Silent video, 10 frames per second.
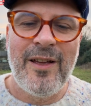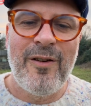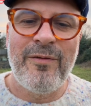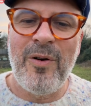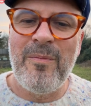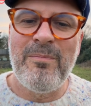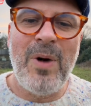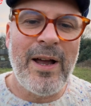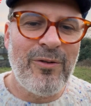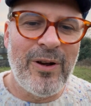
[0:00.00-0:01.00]
from
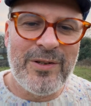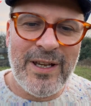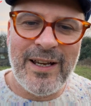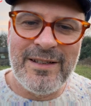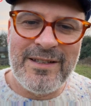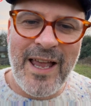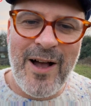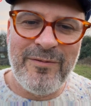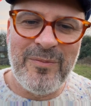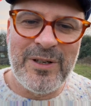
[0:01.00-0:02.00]
microseconds
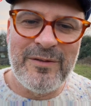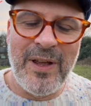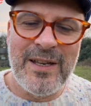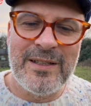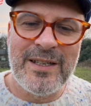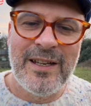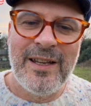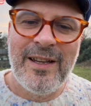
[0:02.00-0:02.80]
out from an event